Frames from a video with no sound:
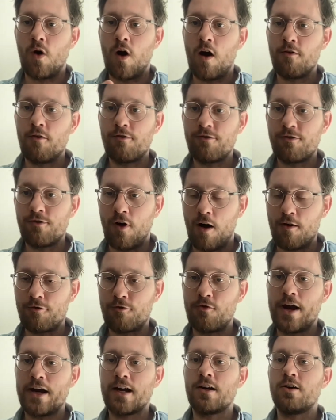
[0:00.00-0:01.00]
off
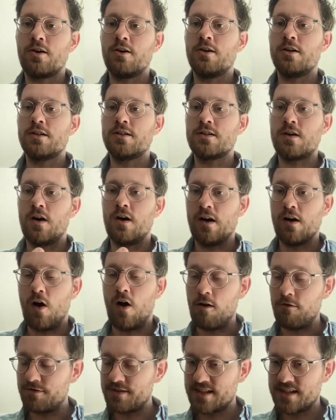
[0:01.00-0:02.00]
record,
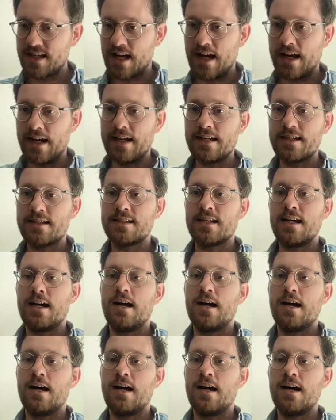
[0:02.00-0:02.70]
off site.